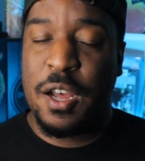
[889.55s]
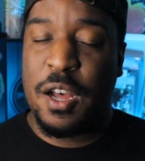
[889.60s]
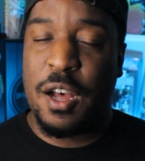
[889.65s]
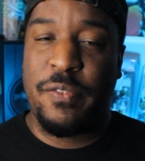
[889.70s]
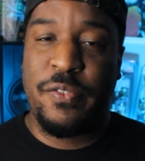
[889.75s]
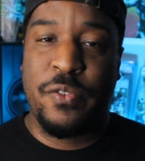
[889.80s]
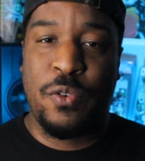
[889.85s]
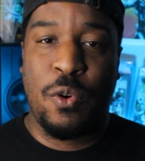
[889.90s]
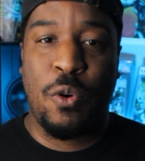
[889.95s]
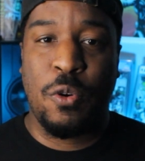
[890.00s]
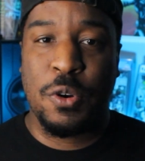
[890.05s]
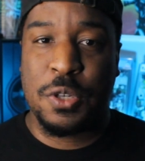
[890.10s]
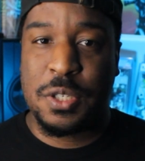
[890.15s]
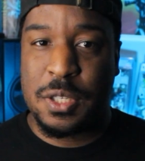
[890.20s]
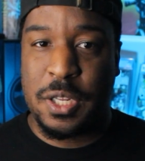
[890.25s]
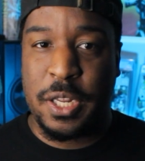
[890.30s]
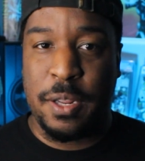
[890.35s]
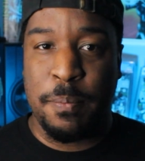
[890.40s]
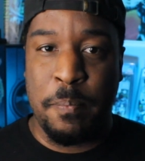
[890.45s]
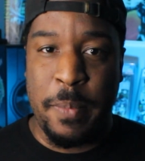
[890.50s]
Of
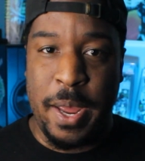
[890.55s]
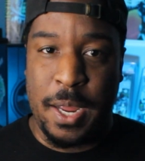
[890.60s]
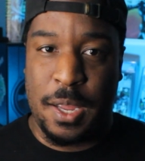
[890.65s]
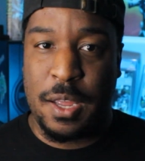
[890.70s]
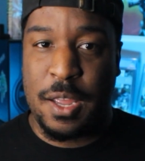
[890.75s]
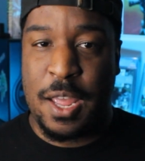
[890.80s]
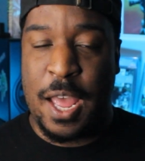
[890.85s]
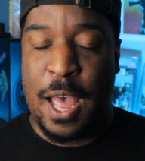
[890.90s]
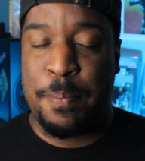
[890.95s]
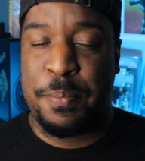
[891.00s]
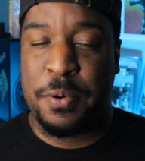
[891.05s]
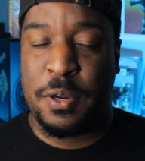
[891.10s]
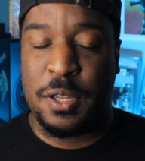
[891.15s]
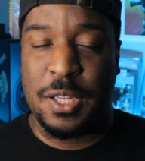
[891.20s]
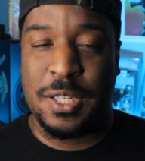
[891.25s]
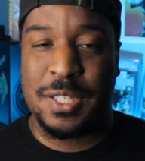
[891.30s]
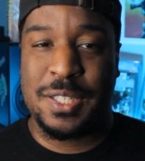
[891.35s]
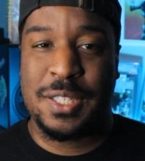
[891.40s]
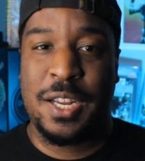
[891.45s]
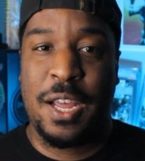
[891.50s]
course, the mega
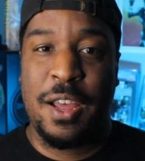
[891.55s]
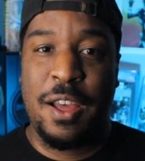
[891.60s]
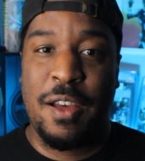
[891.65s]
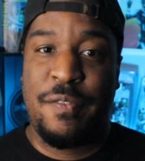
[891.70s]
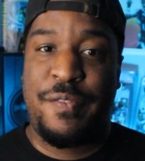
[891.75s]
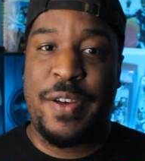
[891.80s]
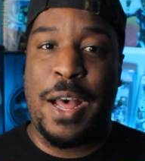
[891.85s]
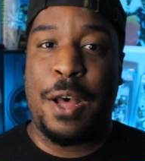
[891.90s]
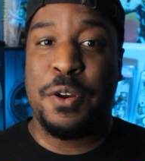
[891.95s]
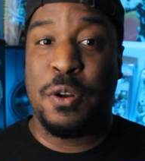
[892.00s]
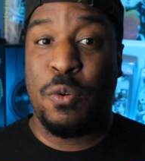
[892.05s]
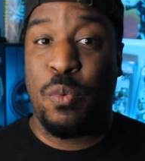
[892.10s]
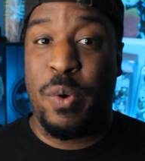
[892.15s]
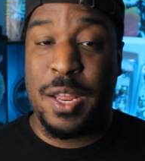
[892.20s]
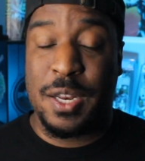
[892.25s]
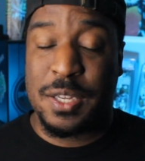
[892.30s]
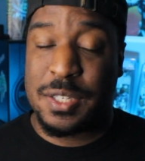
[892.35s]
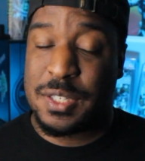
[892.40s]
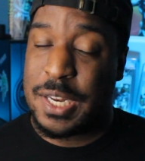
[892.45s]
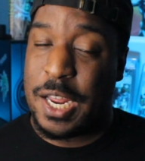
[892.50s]
capitalist found a
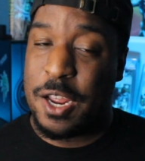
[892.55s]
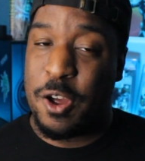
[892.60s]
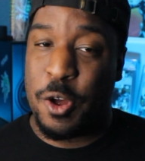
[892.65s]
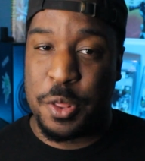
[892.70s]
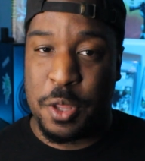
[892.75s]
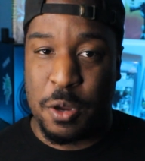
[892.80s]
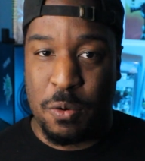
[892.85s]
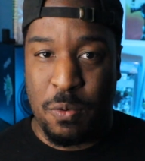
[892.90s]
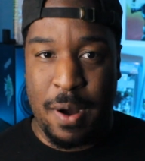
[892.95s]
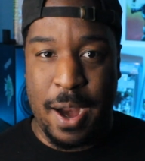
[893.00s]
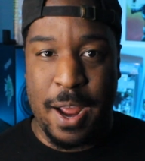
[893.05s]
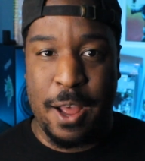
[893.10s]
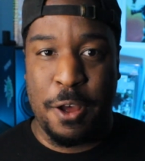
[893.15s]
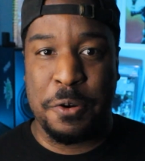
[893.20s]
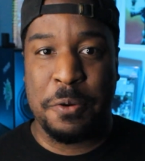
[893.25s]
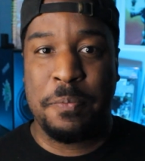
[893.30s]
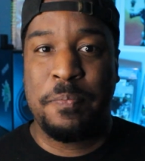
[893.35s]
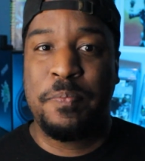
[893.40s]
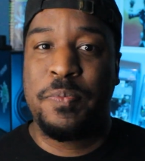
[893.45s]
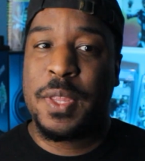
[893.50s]
way to stay on the
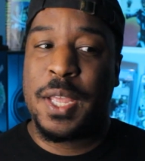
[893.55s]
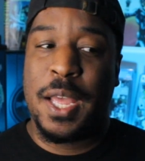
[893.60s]
ground